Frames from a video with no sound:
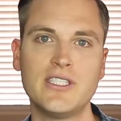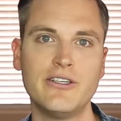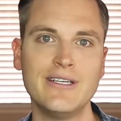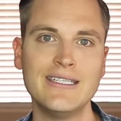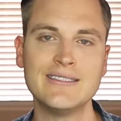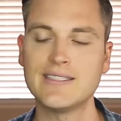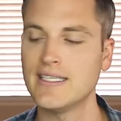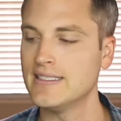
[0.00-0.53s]

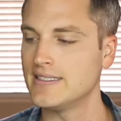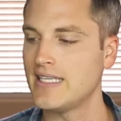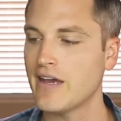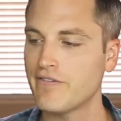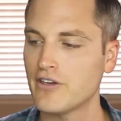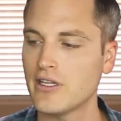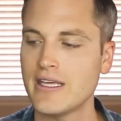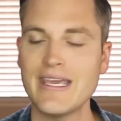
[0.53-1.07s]
series is
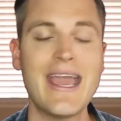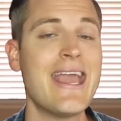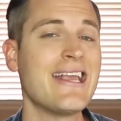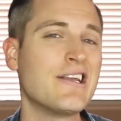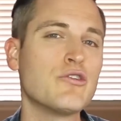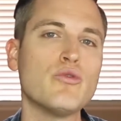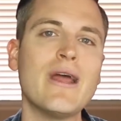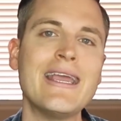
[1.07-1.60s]
definitely a
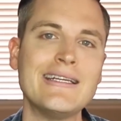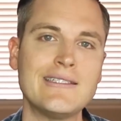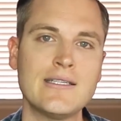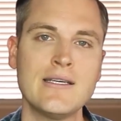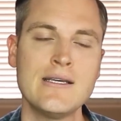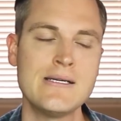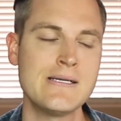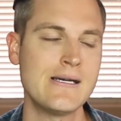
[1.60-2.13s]

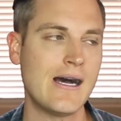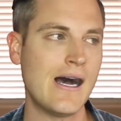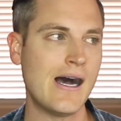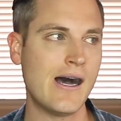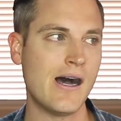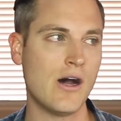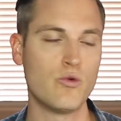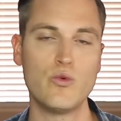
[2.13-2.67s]
great
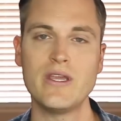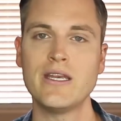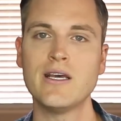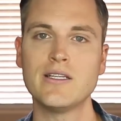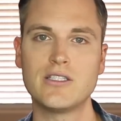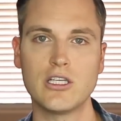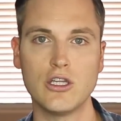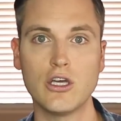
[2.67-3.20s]

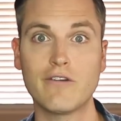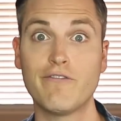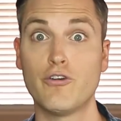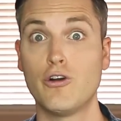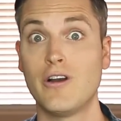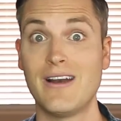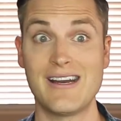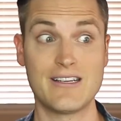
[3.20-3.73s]
arena to look
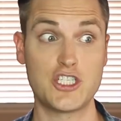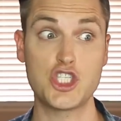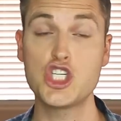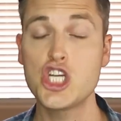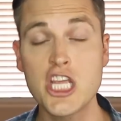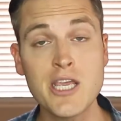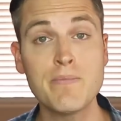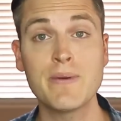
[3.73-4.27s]
for
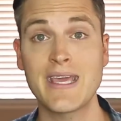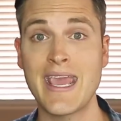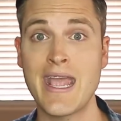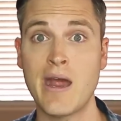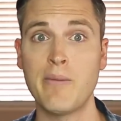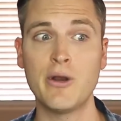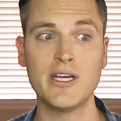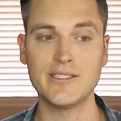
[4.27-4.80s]
cheap
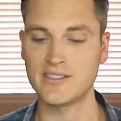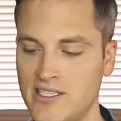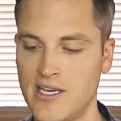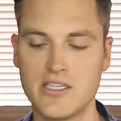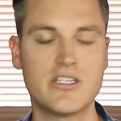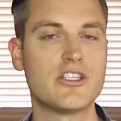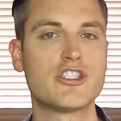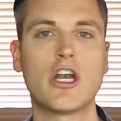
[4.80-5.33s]
cameras
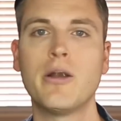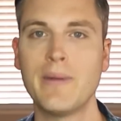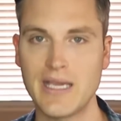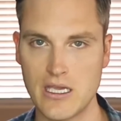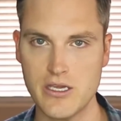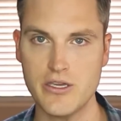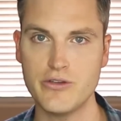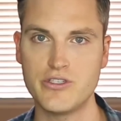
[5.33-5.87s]
to start
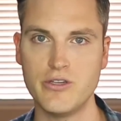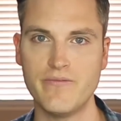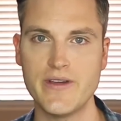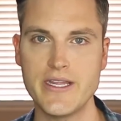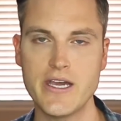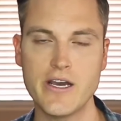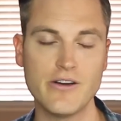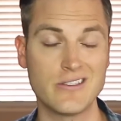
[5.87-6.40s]
making YouTube
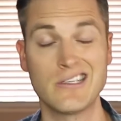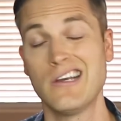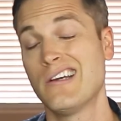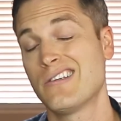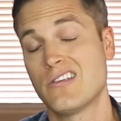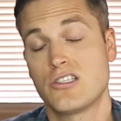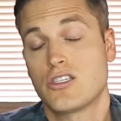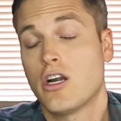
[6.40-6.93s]
videos,
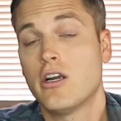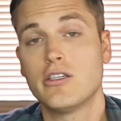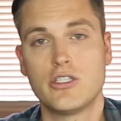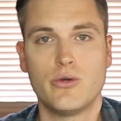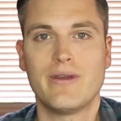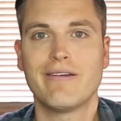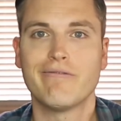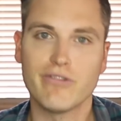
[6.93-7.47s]
to start
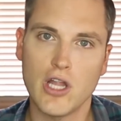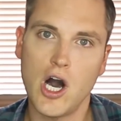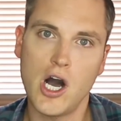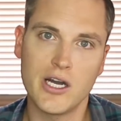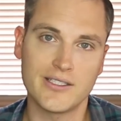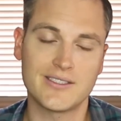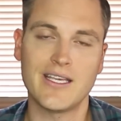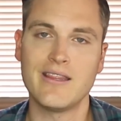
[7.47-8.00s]
doing
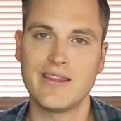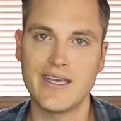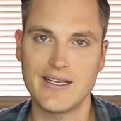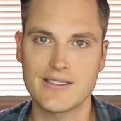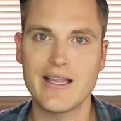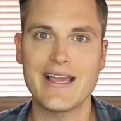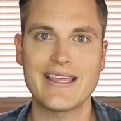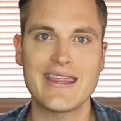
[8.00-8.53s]
vlogs and
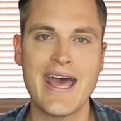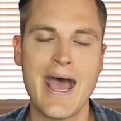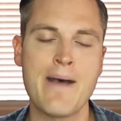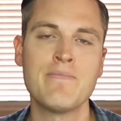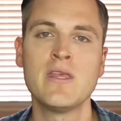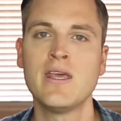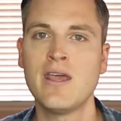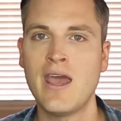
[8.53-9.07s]
things like
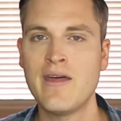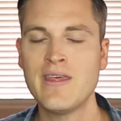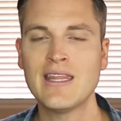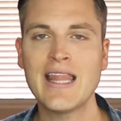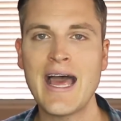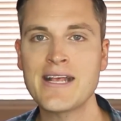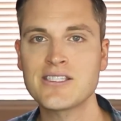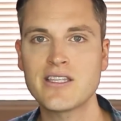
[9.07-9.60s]
that. And then
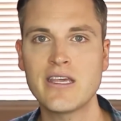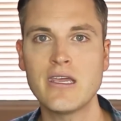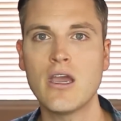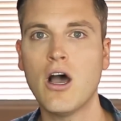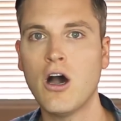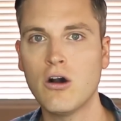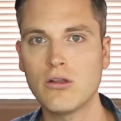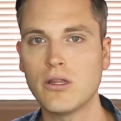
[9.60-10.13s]
lastly,
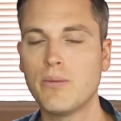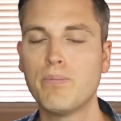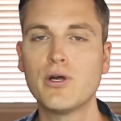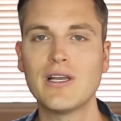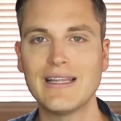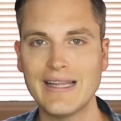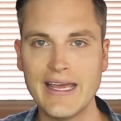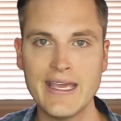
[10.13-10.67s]
I'll
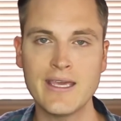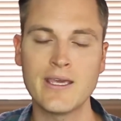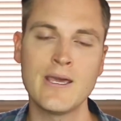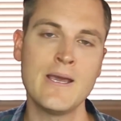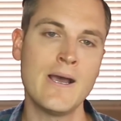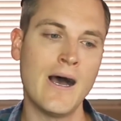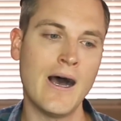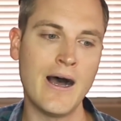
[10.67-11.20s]
put a link
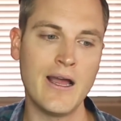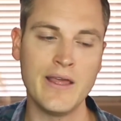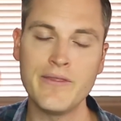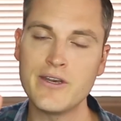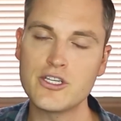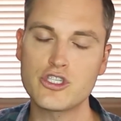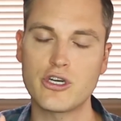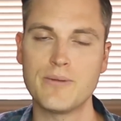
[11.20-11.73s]
in
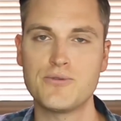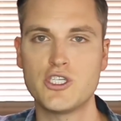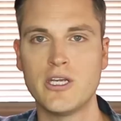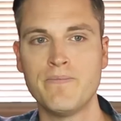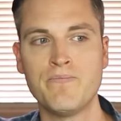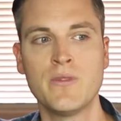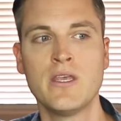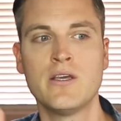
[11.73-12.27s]
the
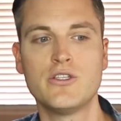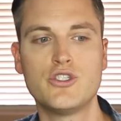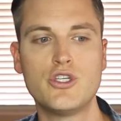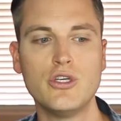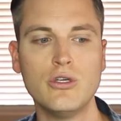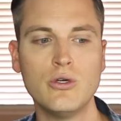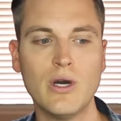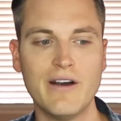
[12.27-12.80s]
description
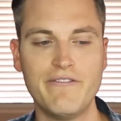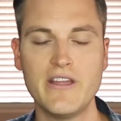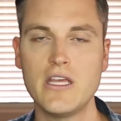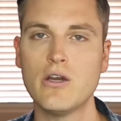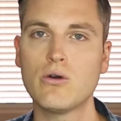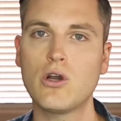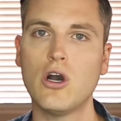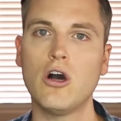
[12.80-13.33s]
to a
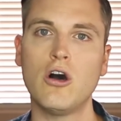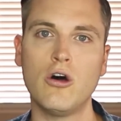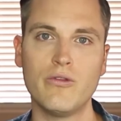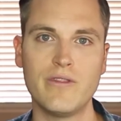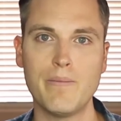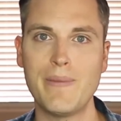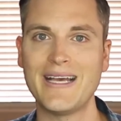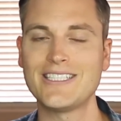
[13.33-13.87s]
video
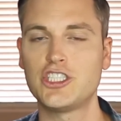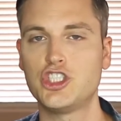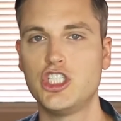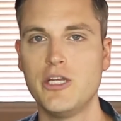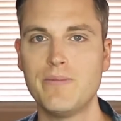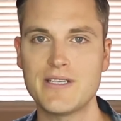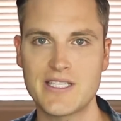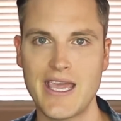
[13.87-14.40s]
called The Best
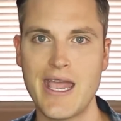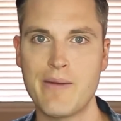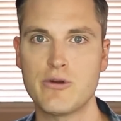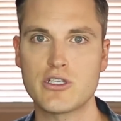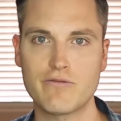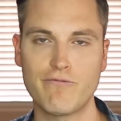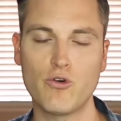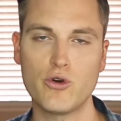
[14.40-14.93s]
Cheapest
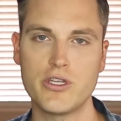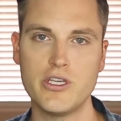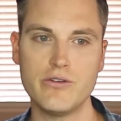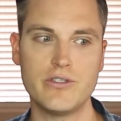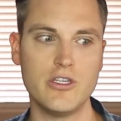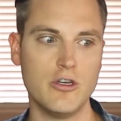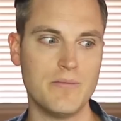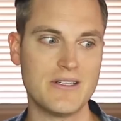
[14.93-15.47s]
Cameras for
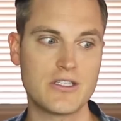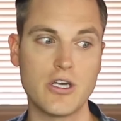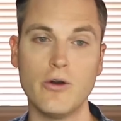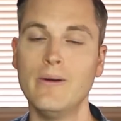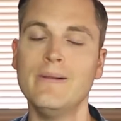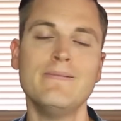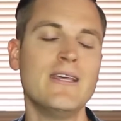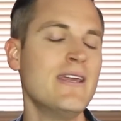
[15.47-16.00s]
YouTube. And
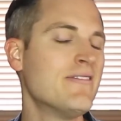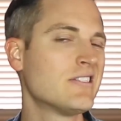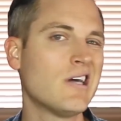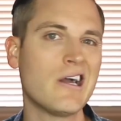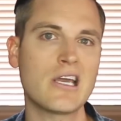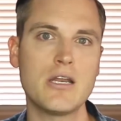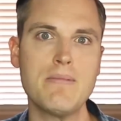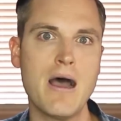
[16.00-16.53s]
so even
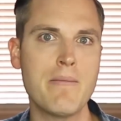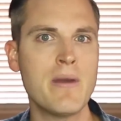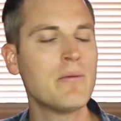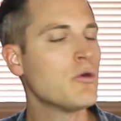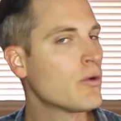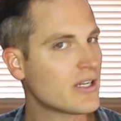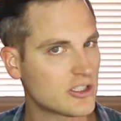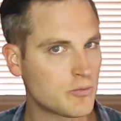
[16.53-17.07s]
talking about
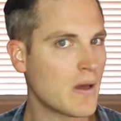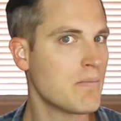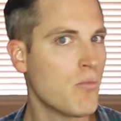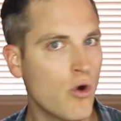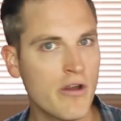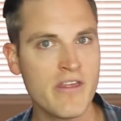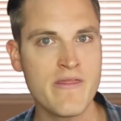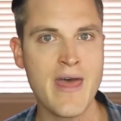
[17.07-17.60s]
maybe you wanna spend
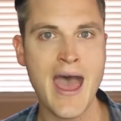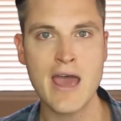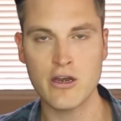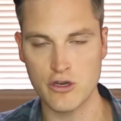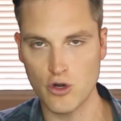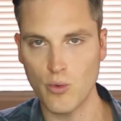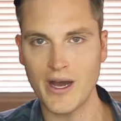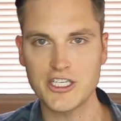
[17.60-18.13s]
more than
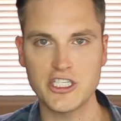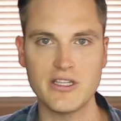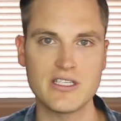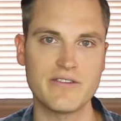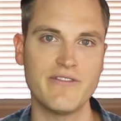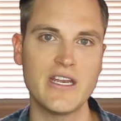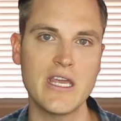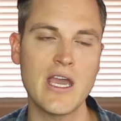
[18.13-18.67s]
that, you're watching
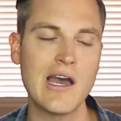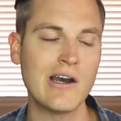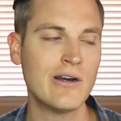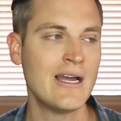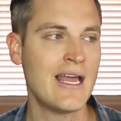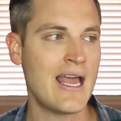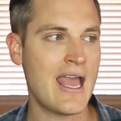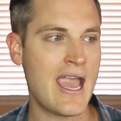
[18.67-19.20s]
this video
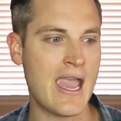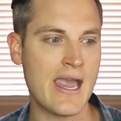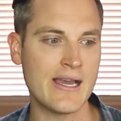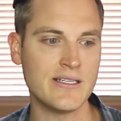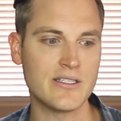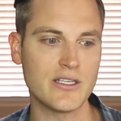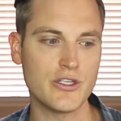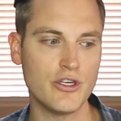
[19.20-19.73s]

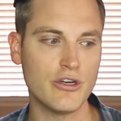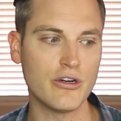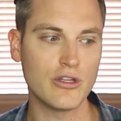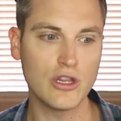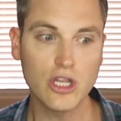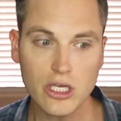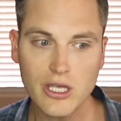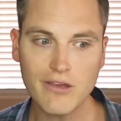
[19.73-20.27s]
and you're
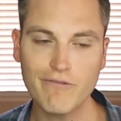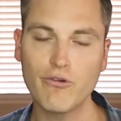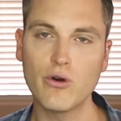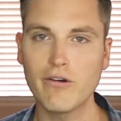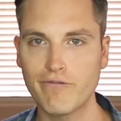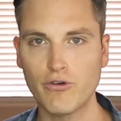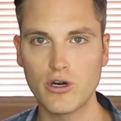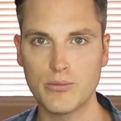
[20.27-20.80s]
looking
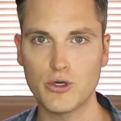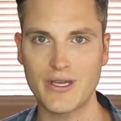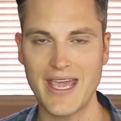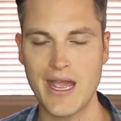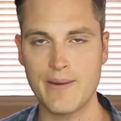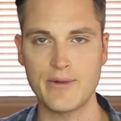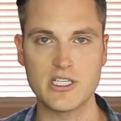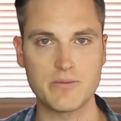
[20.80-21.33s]
for affordable
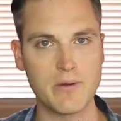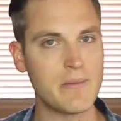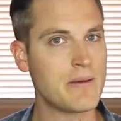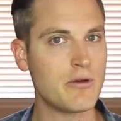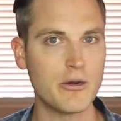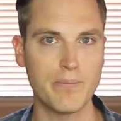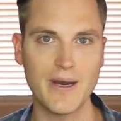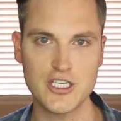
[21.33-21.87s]
cameras, but
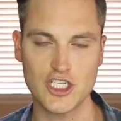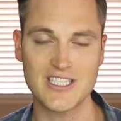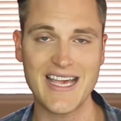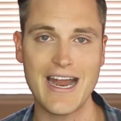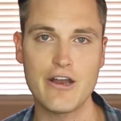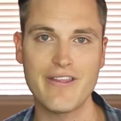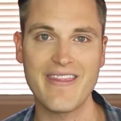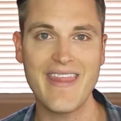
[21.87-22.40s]
maybe your budget's
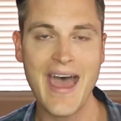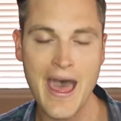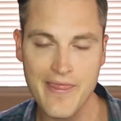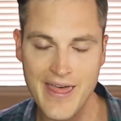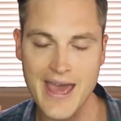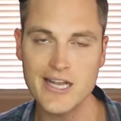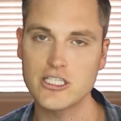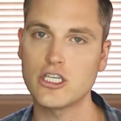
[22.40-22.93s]
higher than
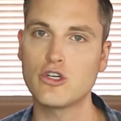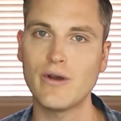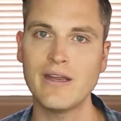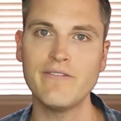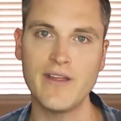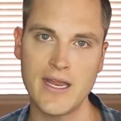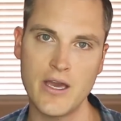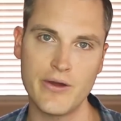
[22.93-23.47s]
that, that is a
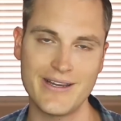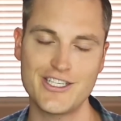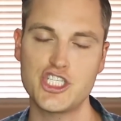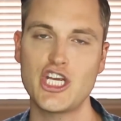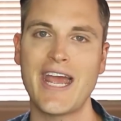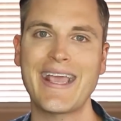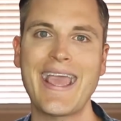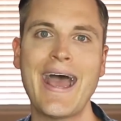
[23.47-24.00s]
great video to
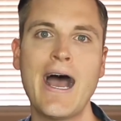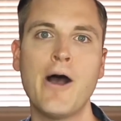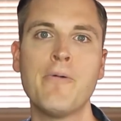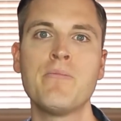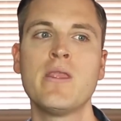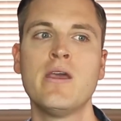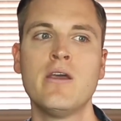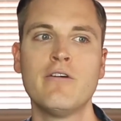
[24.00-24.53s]
check
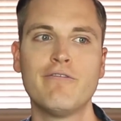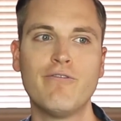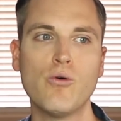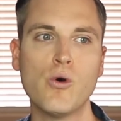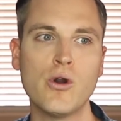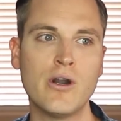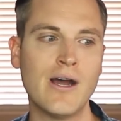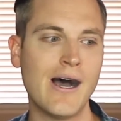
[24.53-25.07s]
out
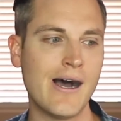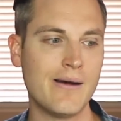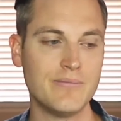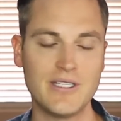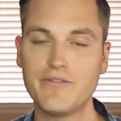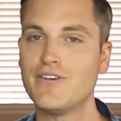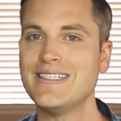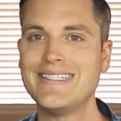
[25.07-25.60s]
for
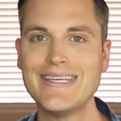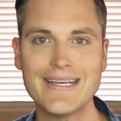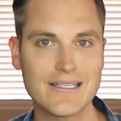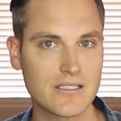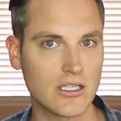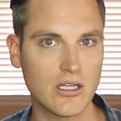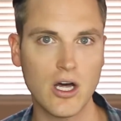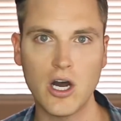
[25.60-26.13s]
different
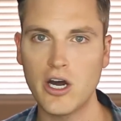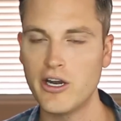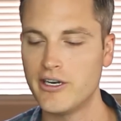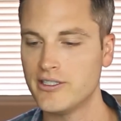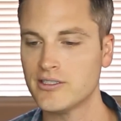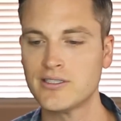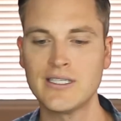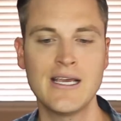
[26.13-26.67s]

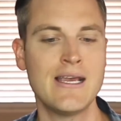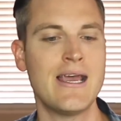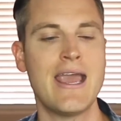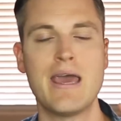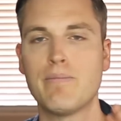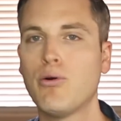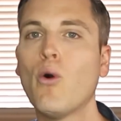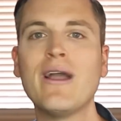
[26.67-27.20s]
DSLRs
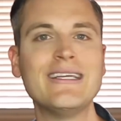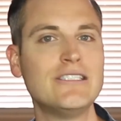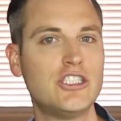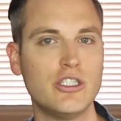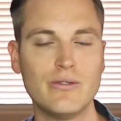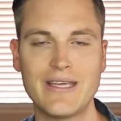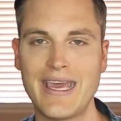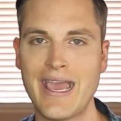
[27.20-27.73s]
and point and
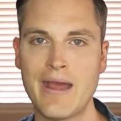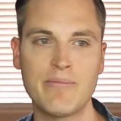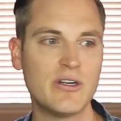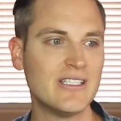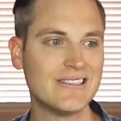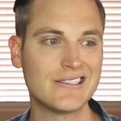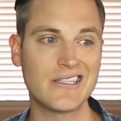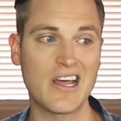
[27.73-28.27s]
shoot
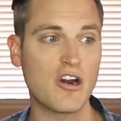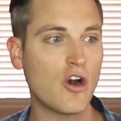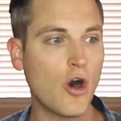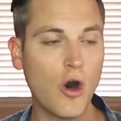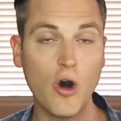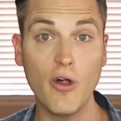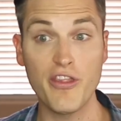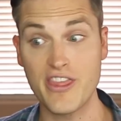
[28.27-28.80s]
cameras that are
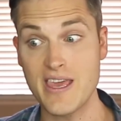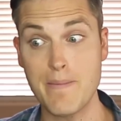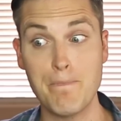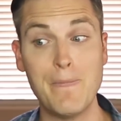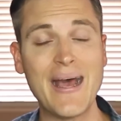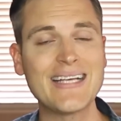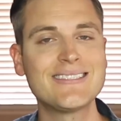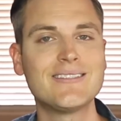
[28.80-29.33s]
all the
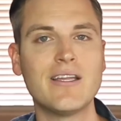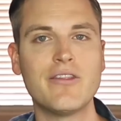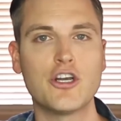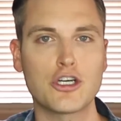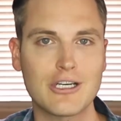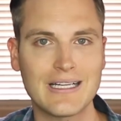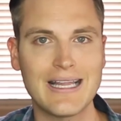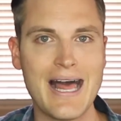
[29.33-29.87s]
best in
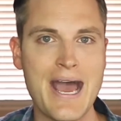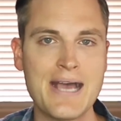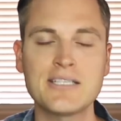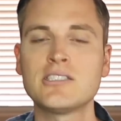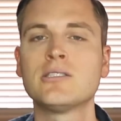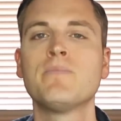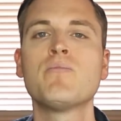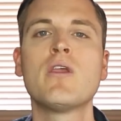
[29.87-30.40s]
their
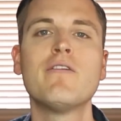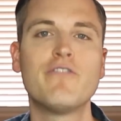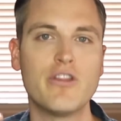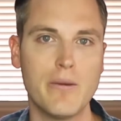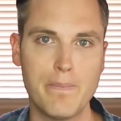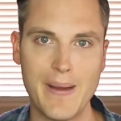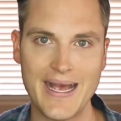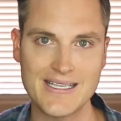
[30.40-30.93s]
class for
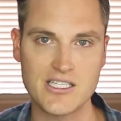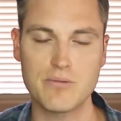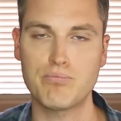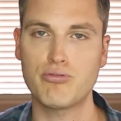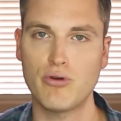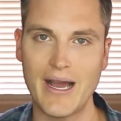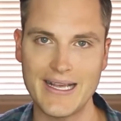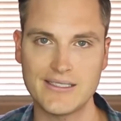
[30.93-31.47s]
the best
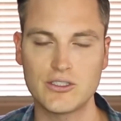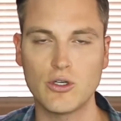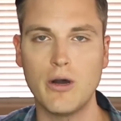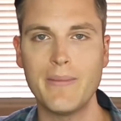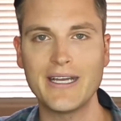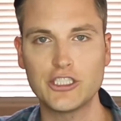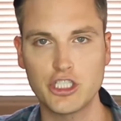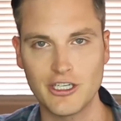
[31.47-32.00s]
price. So
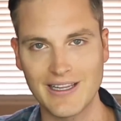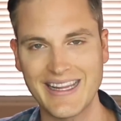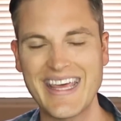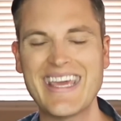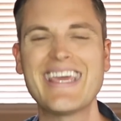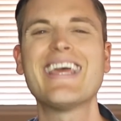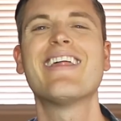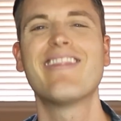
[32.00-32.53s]
I'll make sure to
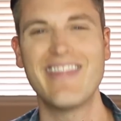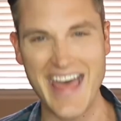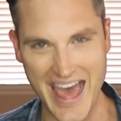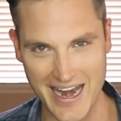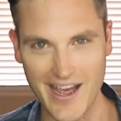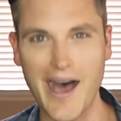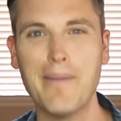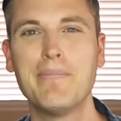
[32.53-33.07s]
link
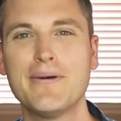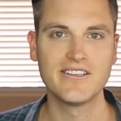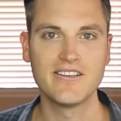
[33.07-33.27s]
that up.